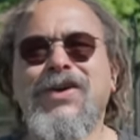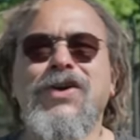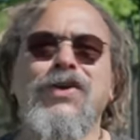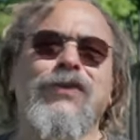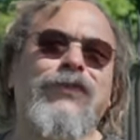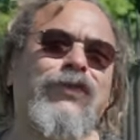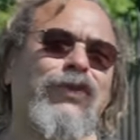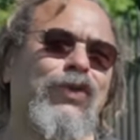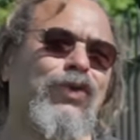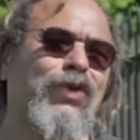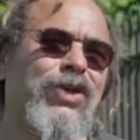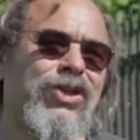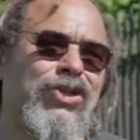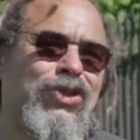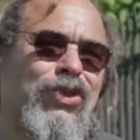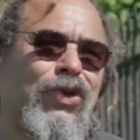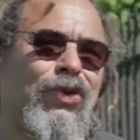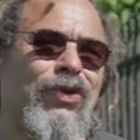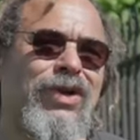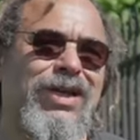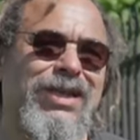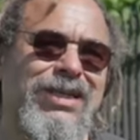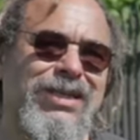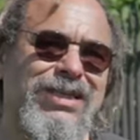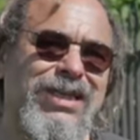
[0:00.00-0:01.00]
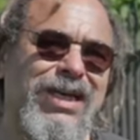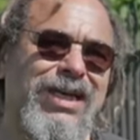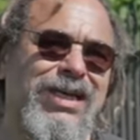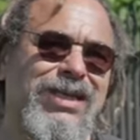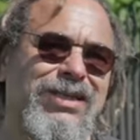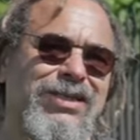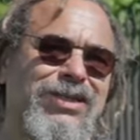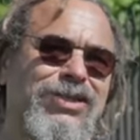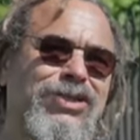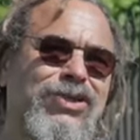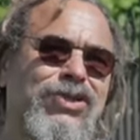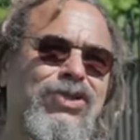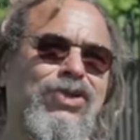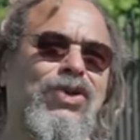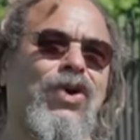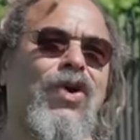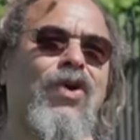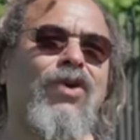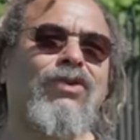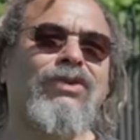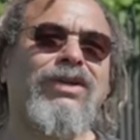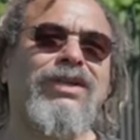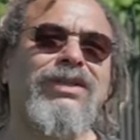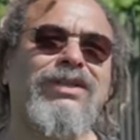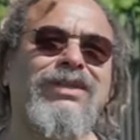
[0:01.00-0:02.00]
few historic sites in
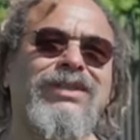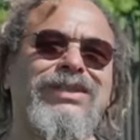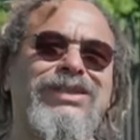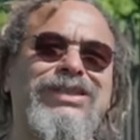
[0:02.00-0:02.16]
Scotland